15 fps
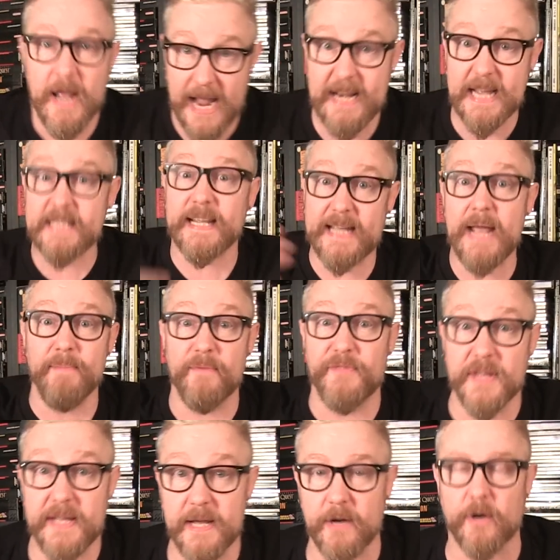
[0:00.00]
It is a game of
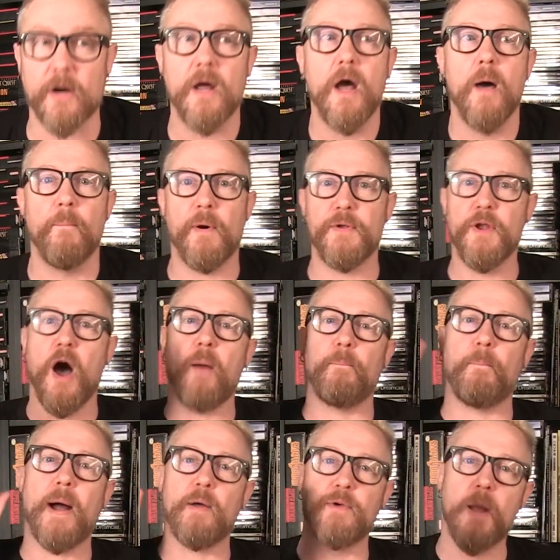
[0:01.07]
the year, but not
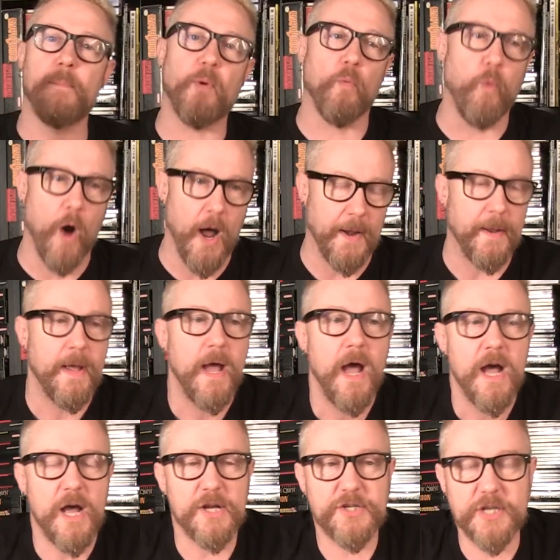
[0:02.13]
my number one.
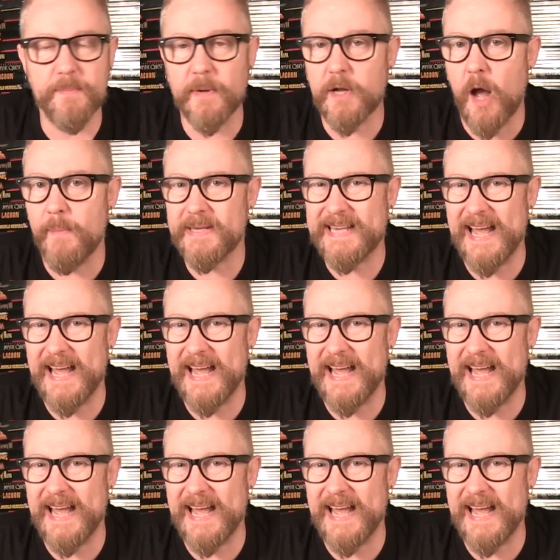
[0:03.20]
Uh, Shin Megami